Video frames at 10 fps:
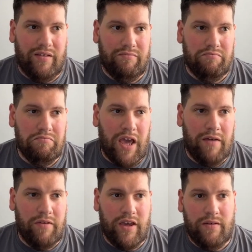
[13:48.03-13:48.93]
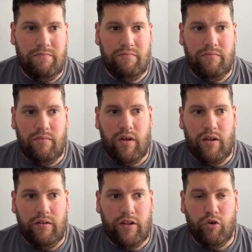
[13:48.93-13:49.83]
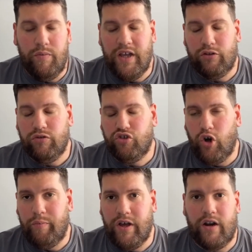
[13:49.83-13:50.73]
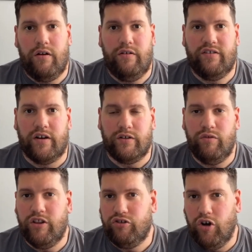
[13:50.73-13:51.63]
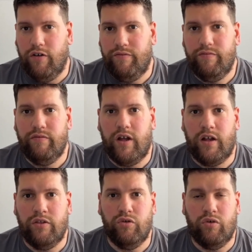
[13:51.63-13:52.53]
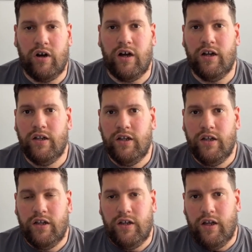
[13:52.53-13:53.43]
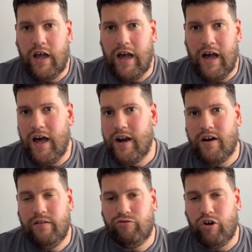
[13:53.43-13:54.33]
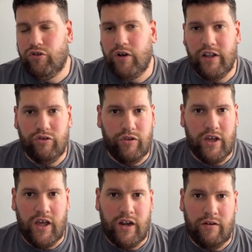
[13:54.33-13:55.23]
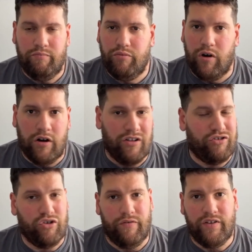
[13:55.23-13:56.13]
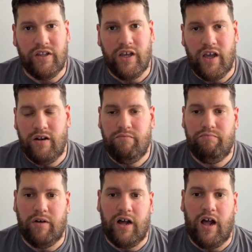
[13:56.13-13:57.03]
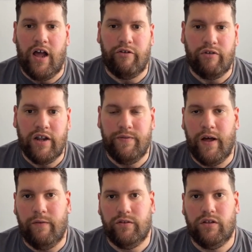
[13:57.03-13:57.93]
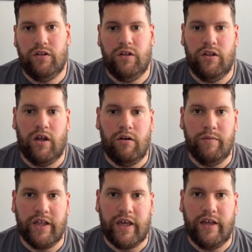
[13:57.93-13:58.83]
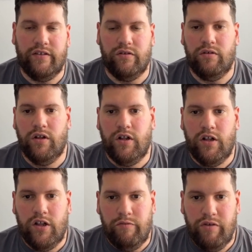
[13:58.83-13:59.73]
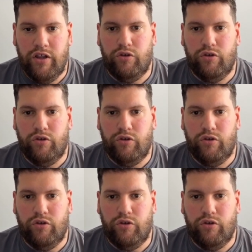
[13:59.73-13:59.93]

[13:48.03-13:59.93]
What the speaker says: Maybe there will be a 2-stopper starting with the soft and do a hard, try to get into the end and put another soft in the end, but I really doubt that will be the case. So medium